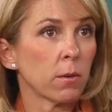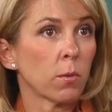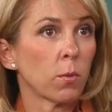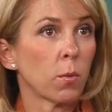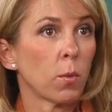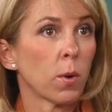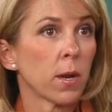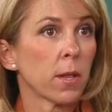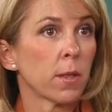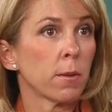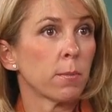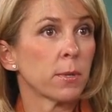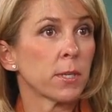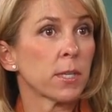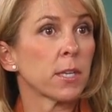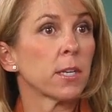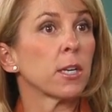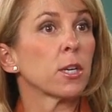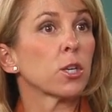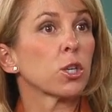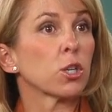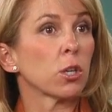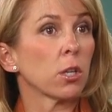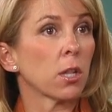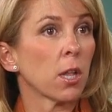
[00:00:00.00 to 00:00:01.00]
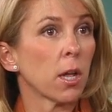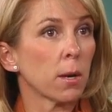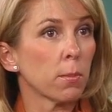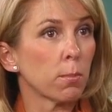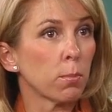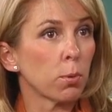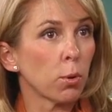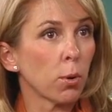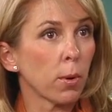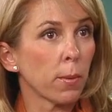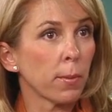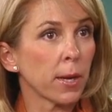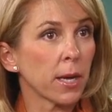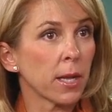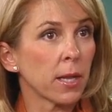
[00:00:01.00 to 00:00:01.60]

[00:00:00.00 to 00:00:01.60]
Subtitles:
One of them is initial unemployment